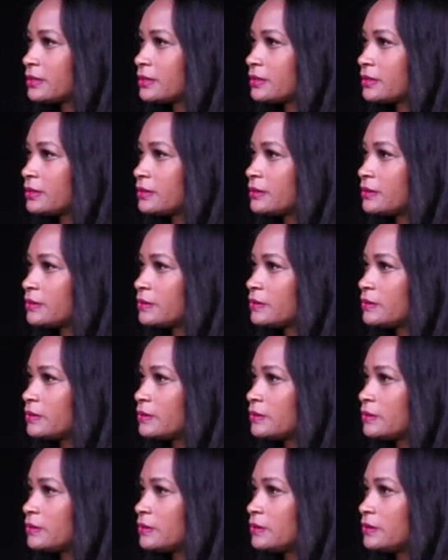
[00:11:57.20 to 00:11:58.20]

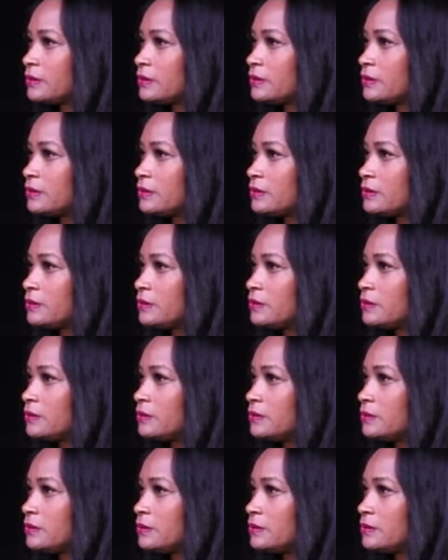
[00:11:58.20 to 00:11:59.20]

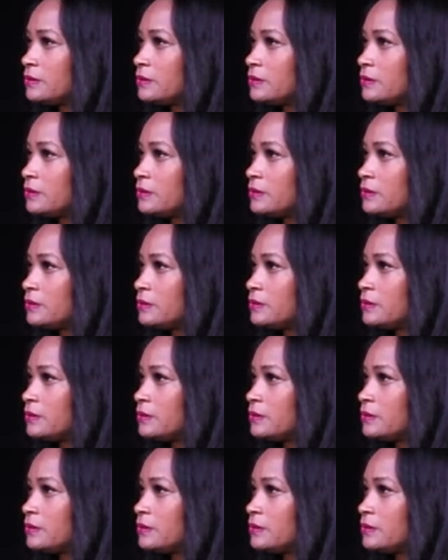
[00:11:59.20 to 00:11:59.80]
(not speaking)